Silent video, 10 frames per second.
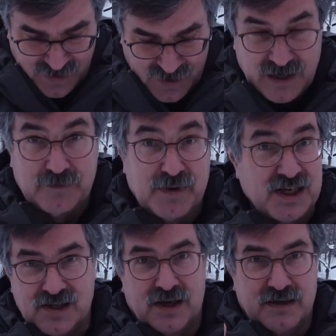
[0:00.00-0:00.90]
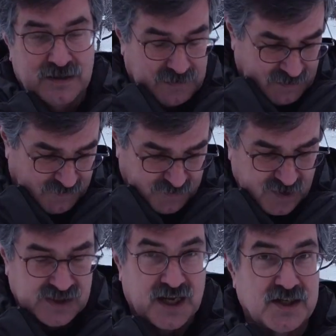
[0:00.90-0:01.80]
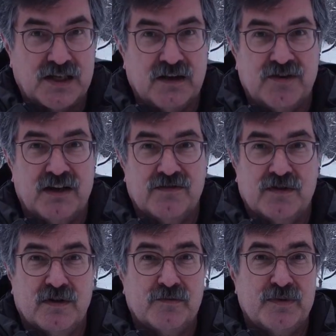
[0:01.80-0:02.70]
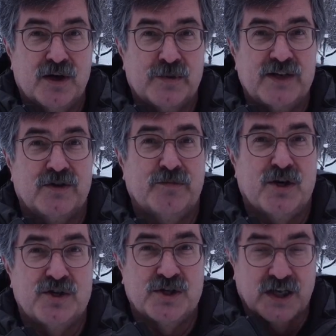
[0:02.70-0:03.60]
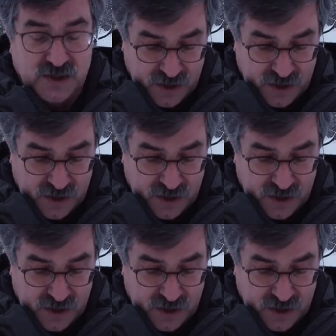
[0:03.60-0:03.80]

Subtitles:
based on the sensitivity of the barometric pressure sensor.